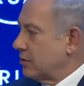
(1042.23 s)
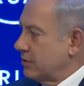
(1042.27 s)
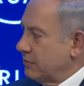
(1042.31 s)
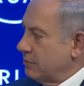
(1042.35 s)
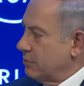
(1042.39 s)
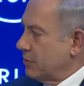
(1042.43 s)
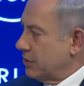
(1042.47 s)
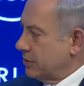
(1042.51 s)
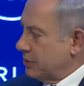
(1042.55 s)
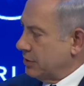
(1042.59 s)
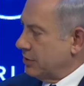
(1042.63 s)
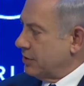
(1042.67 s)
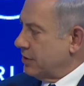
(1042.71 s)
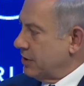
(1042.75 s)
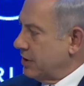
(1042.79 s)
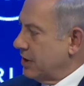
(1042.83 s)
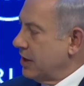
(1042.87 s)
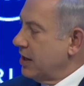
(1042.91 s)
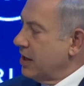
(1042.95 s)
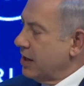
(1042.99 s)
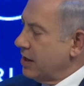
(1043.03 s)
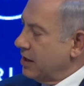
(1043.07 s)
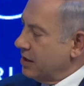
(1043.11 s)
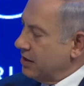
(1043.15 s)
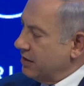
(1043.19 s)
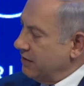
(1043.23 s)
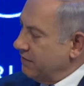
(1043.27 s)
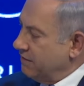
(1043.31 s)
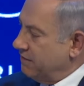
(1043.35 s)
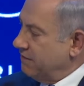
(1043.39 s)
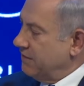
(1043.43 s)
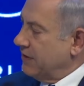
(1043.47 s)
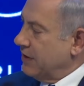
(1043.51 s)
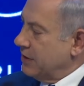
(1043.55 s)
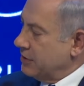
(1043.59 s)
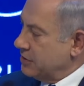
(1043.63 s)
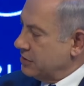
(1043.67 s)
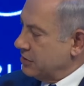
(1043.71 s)
modernity
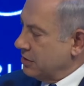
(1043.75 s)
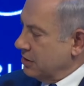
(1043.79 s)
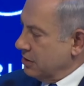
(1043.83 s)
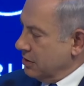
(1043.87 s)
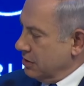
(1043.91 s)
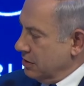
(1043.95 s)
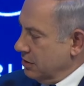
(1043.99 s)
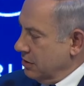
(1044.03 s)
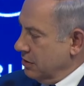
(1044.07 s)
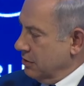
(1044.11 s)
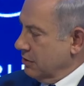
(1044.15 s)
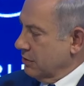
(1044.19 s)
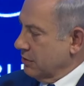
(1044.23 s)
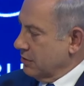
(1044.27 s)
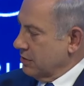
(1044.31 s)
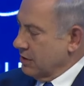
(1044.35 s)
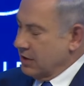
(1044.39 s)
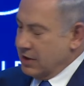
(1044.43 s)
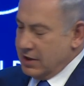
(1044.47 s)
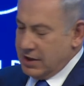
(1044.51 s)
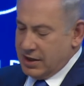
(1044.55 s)
defeats you.